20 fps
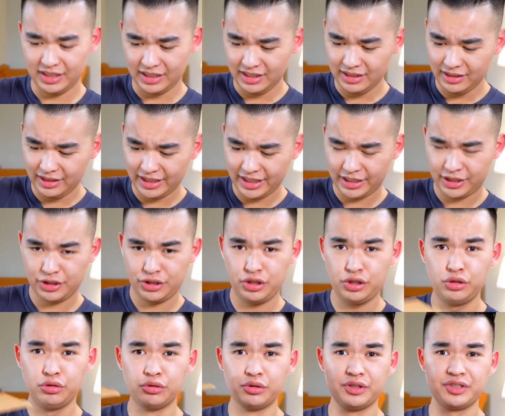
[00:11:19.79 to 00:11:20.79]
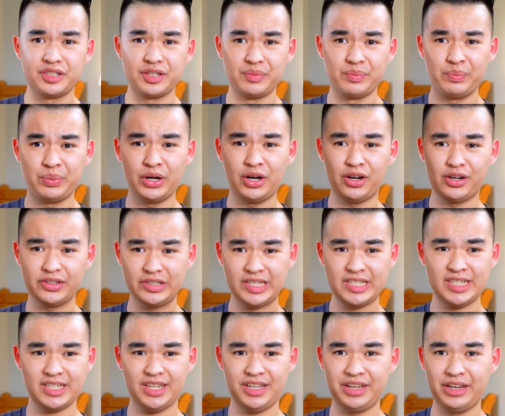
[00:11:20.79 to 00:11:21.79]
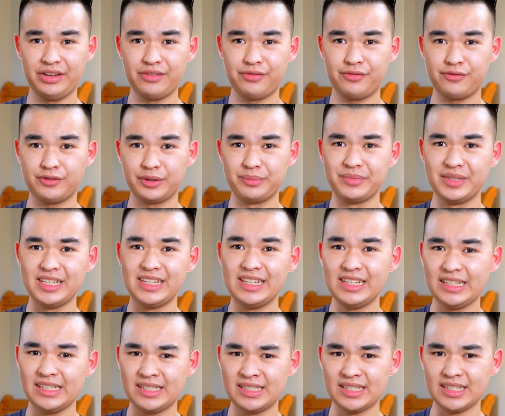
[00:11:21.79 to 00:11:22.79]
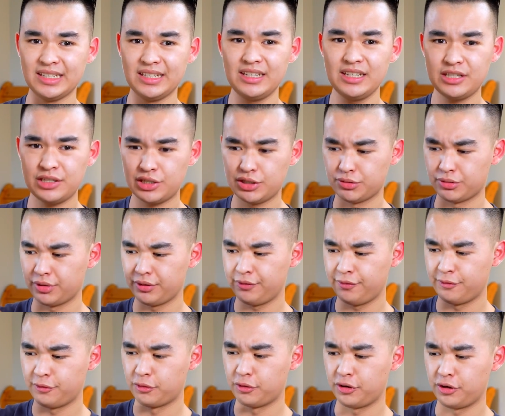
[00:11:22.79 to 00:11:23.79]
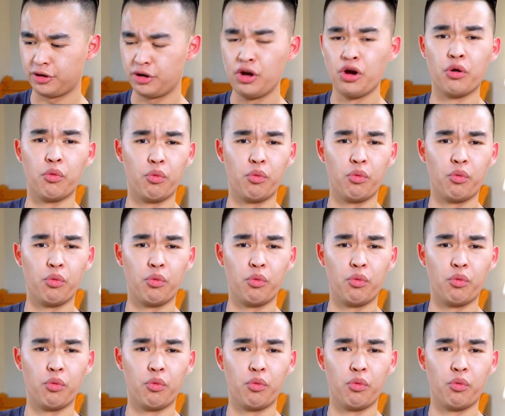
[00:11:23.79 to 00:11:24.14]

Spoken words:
ELEC tools and parts kit from the ECE store for